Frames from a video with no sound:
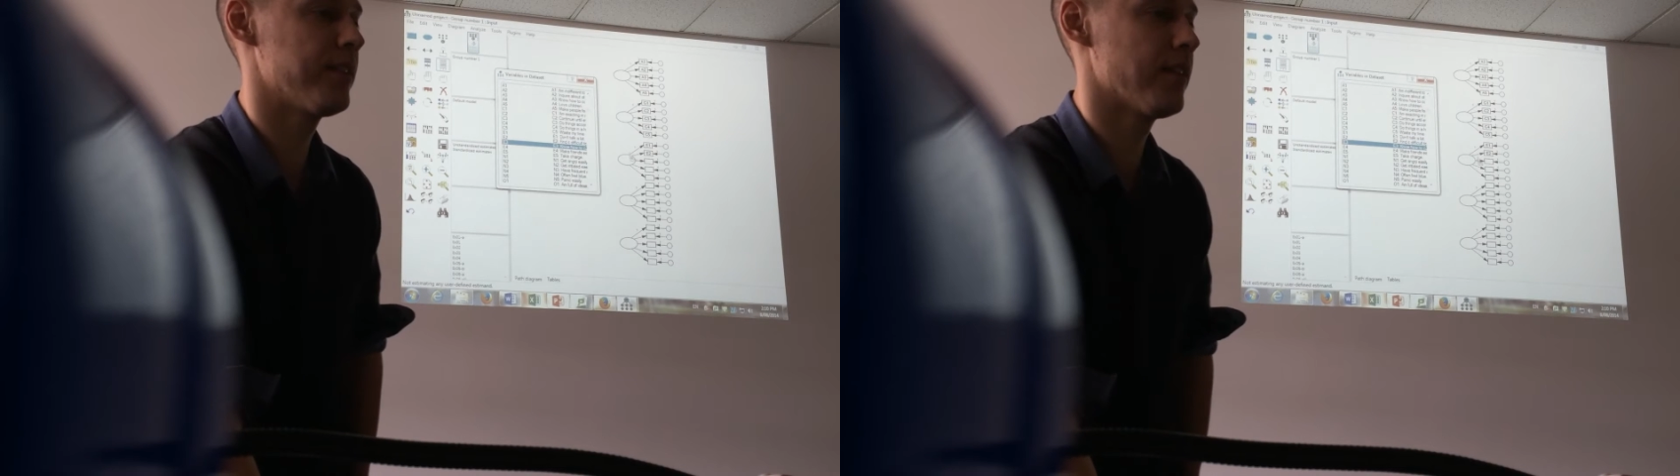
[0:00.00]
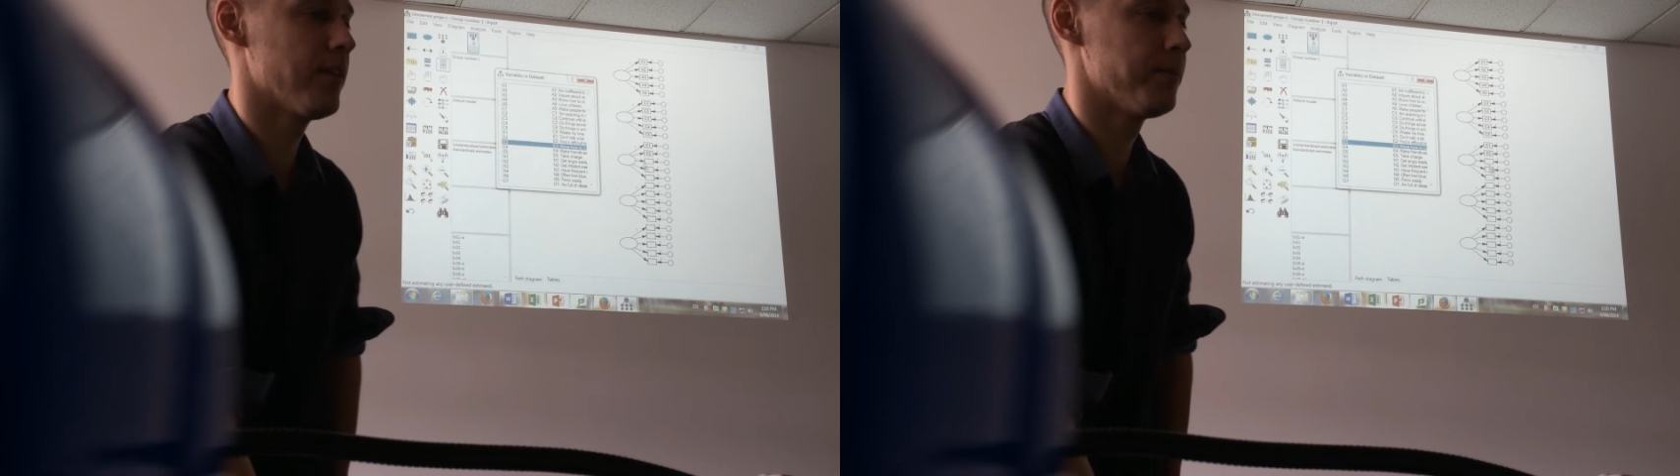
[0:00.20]

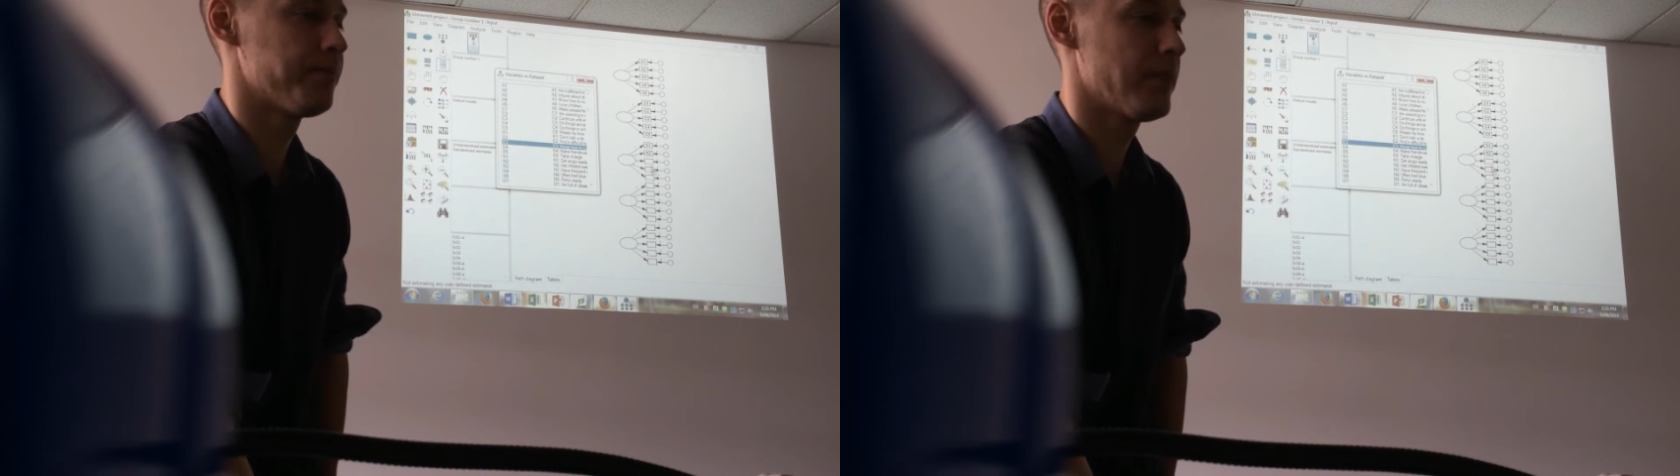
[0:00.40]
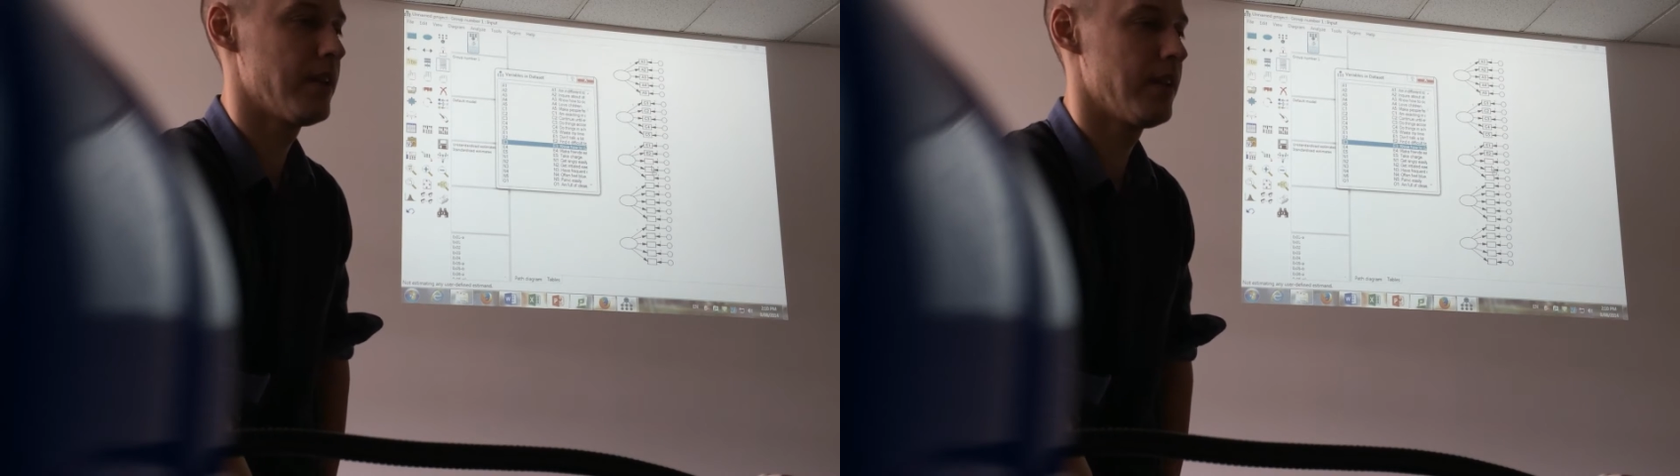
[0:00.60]
So
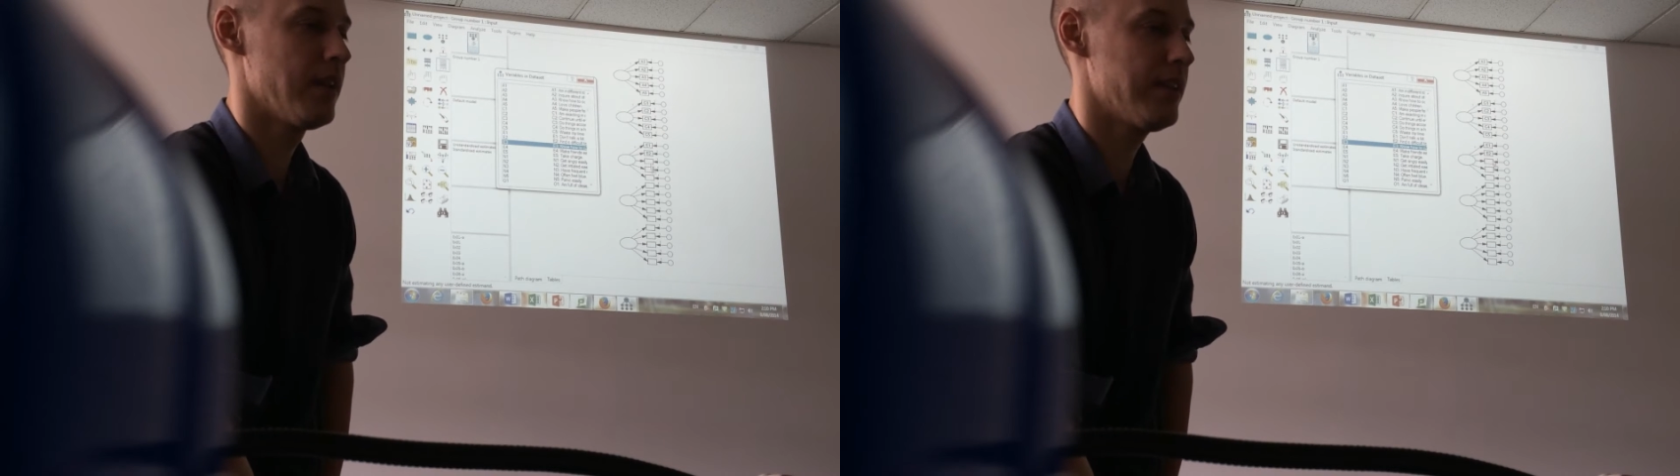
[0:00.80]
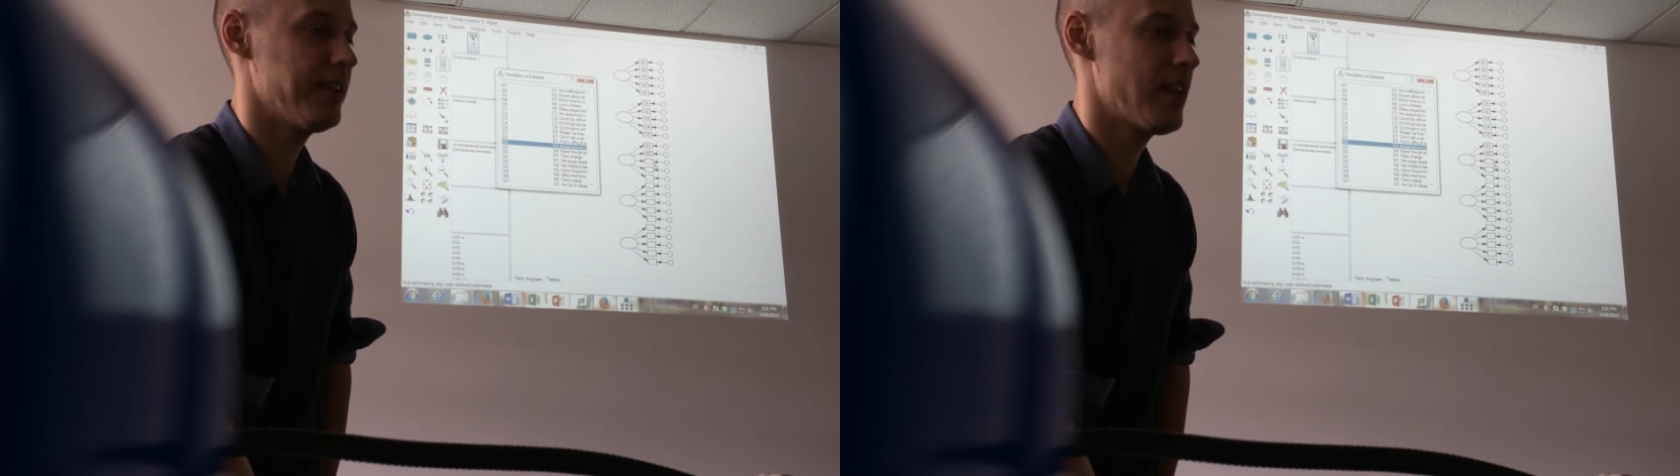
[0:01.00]

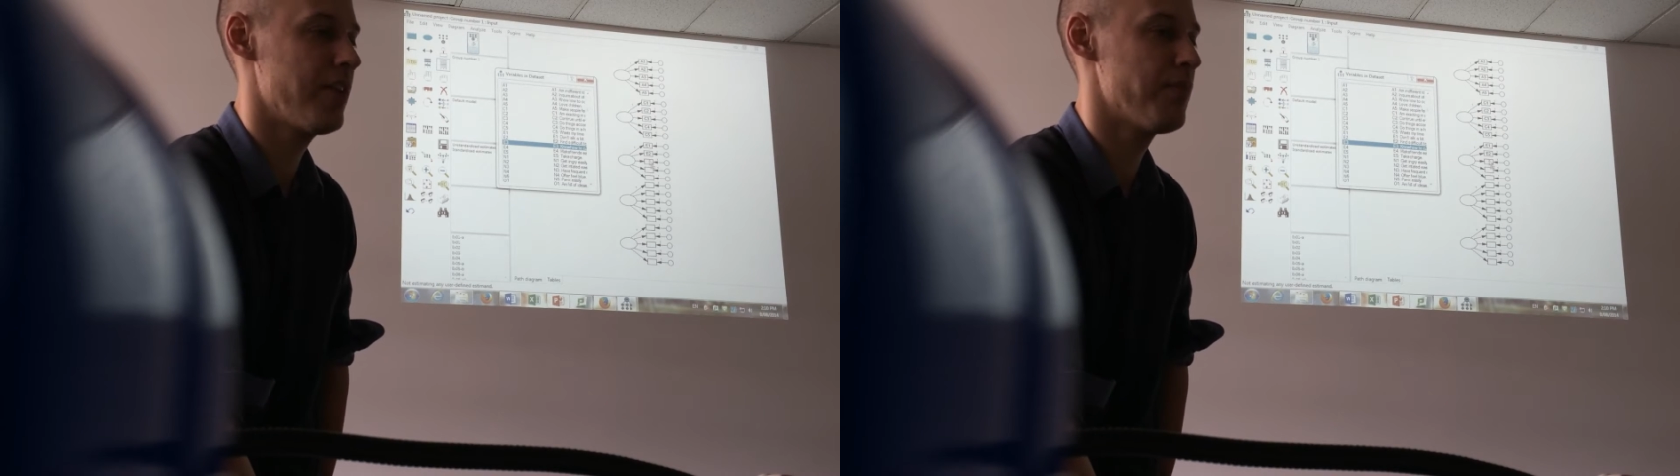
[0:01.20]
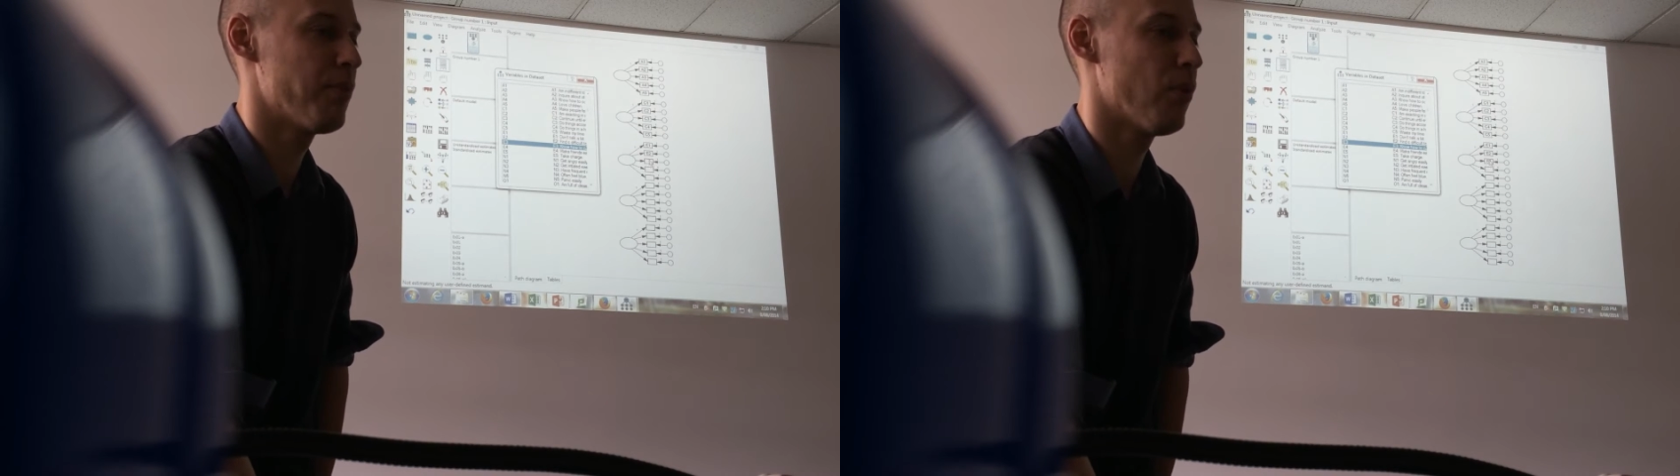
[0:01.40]
that's
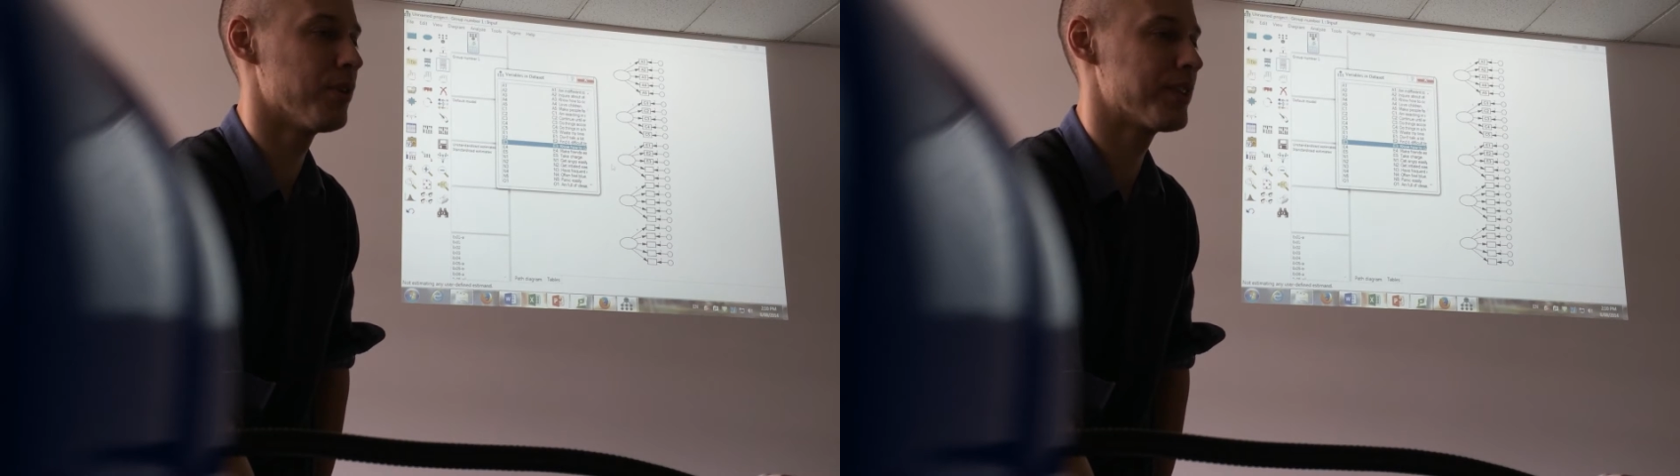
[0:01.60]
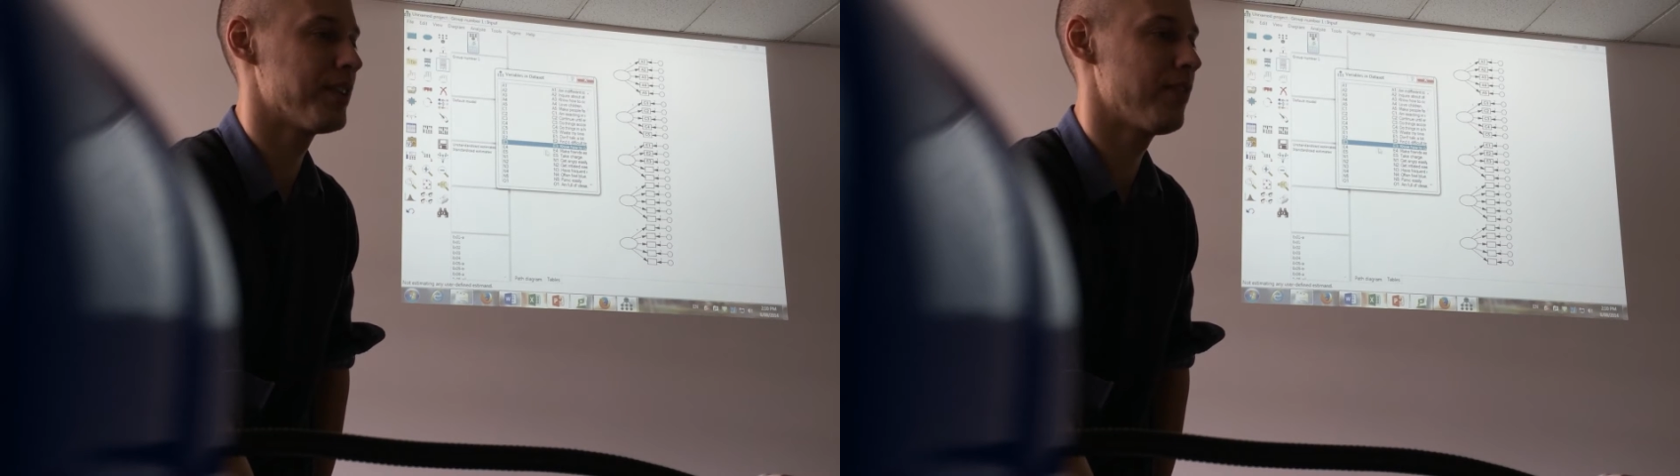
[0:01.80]
kind of
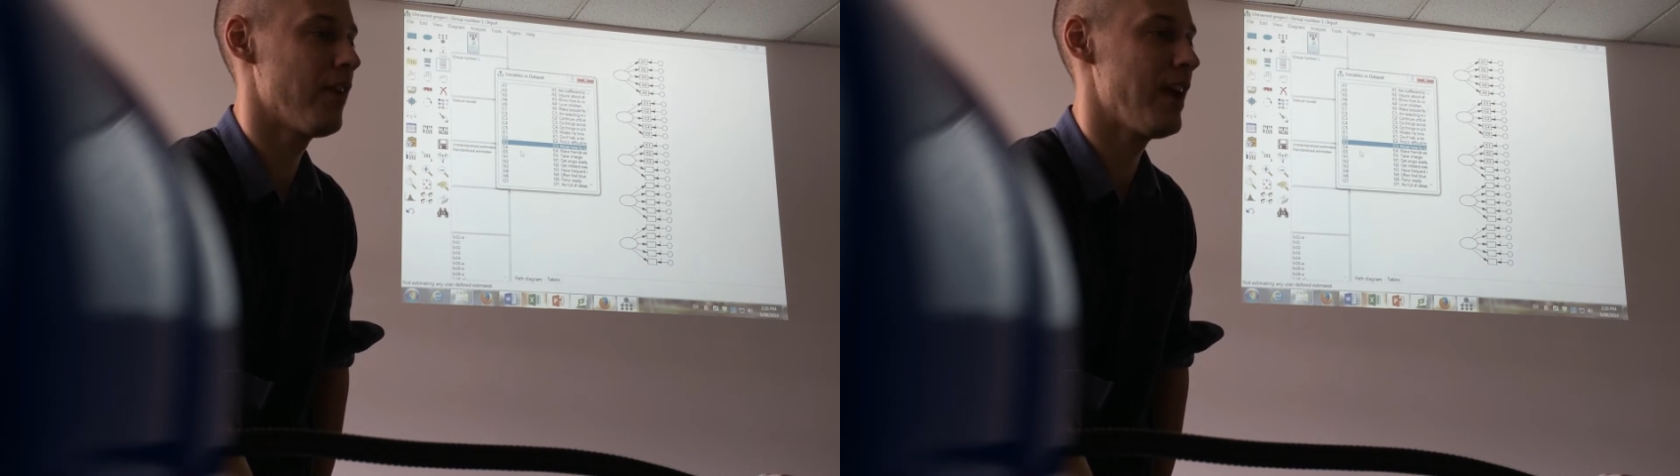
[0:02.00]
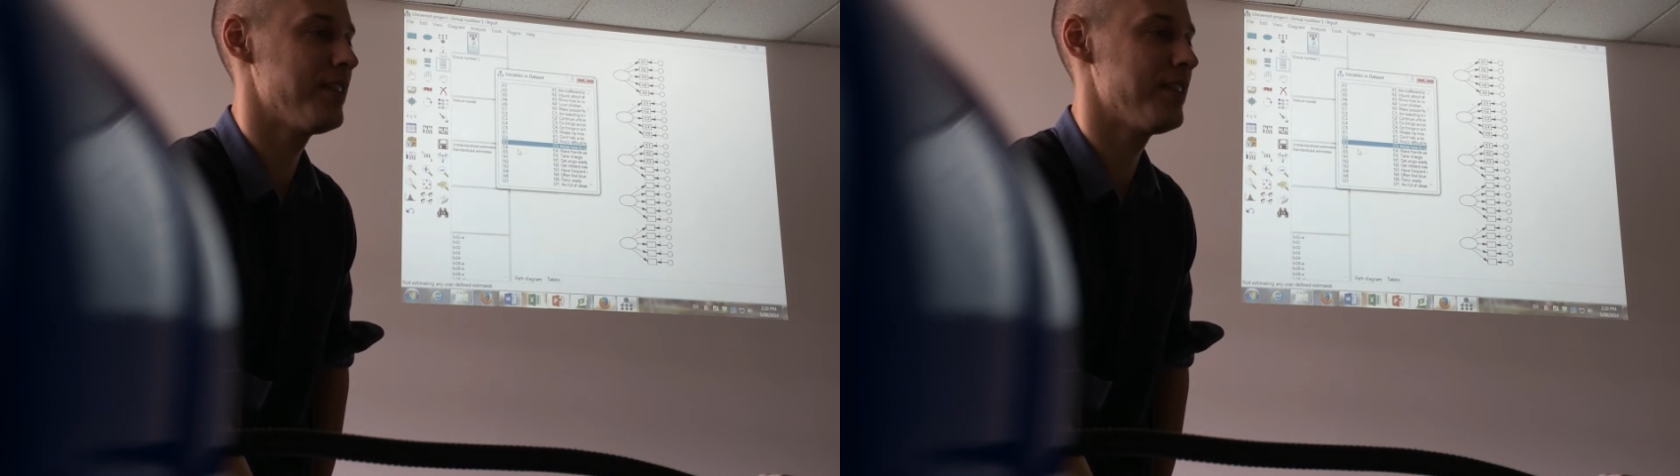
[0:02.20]
important because it's very